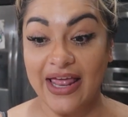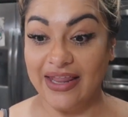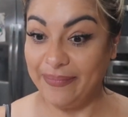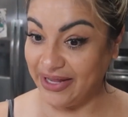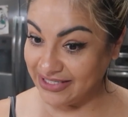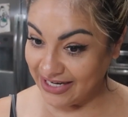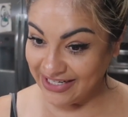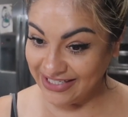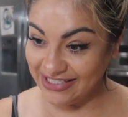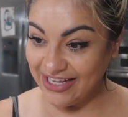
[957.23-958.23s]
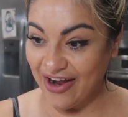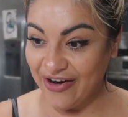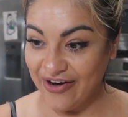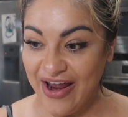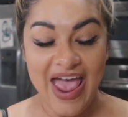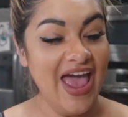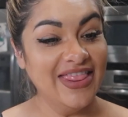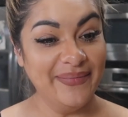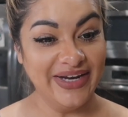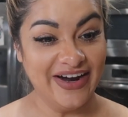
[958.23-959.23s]
And then my son is in soccer, and
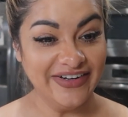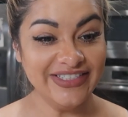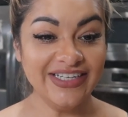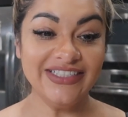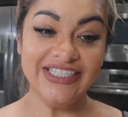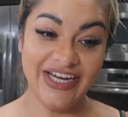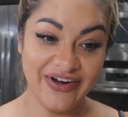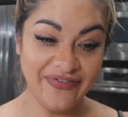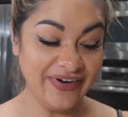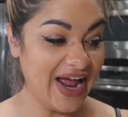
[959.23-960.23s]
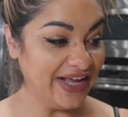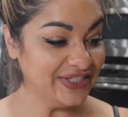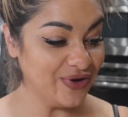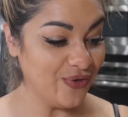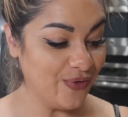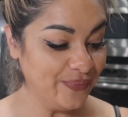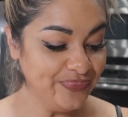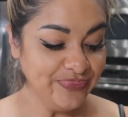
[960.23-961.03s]
then my daughter's in cheer for high school,